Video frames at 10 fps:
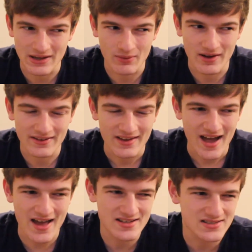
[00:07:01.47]
anyway,
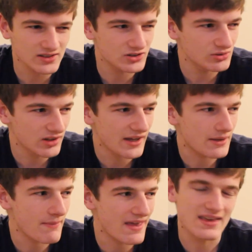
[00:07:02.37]
and I still do
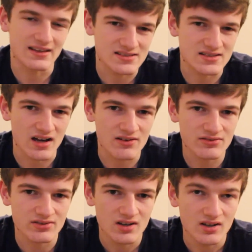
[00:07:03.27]
like making
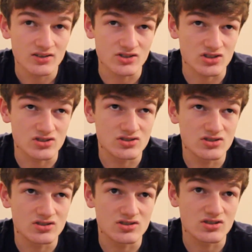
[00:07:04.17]
stuff,
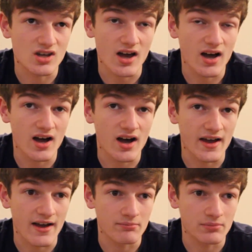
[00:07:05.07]
just
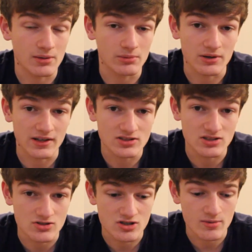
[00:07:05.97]
I haven't been uploading it to
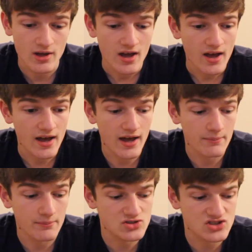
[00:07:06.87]

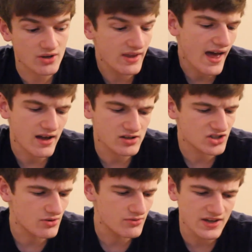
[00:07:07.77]
YouTube. So yeah,
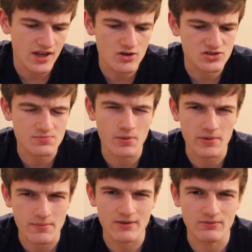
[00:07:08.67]
so videos is
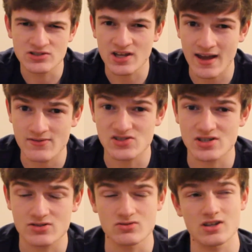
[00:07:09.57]
probably the main reason I have
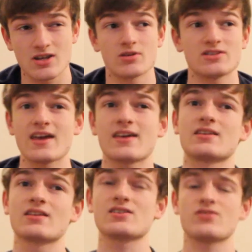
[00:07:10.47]
the 600D, but
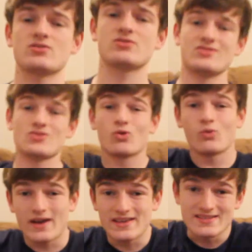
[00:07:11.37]
taking nice photos is
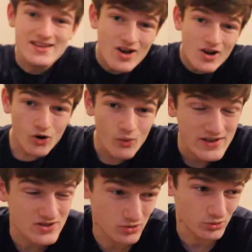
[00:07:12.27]
always
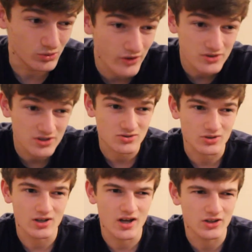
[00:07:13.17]
cool. Photos
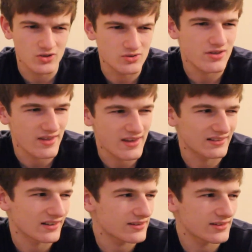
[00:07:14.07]
are a good
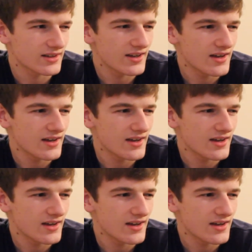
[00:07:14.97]
thing. Like,